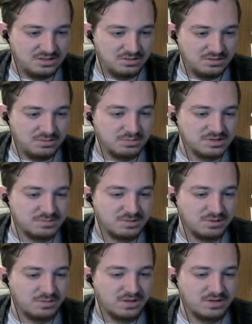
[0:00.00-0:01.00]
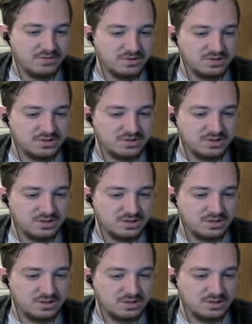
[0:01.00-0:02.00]
It must be a reekfish.
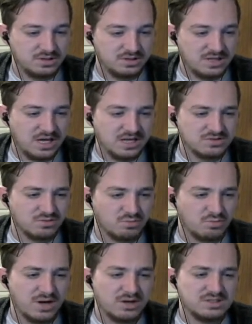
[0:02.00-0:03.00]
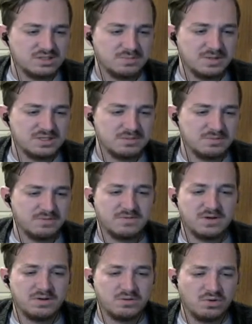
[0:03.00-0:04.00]
That is a rare specimen
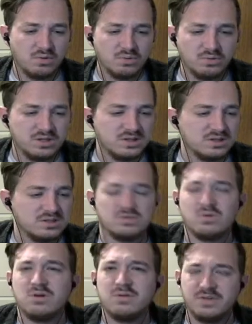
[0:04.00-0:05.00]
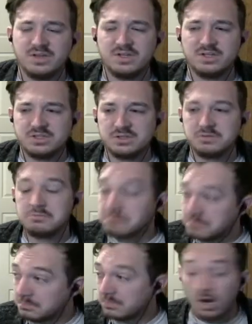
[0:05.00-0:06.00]
found only in the Zora village.
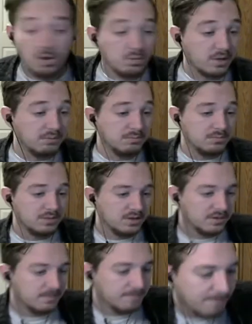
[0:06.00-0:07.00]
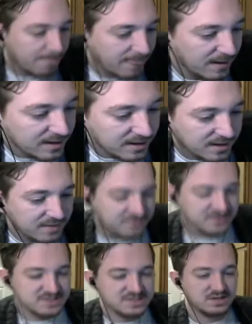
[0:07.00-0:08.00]
Okay. It
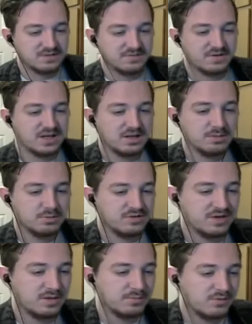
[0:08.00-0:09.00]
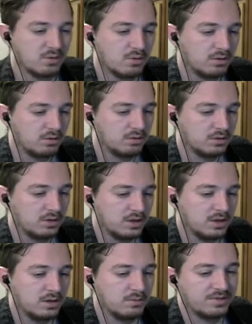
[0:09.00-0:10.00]
feeds on a valuable type of coral,
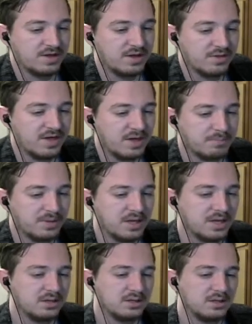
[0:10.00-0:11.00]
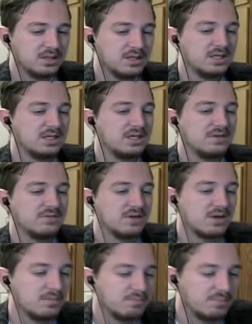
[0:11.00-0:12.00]
and without that bait, even
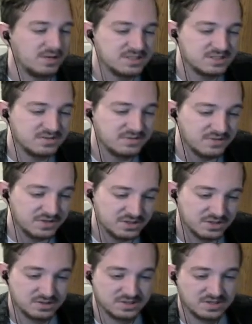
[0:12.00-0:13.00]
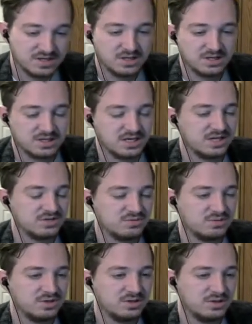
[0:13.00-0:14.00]
our best fishers cannot catch one.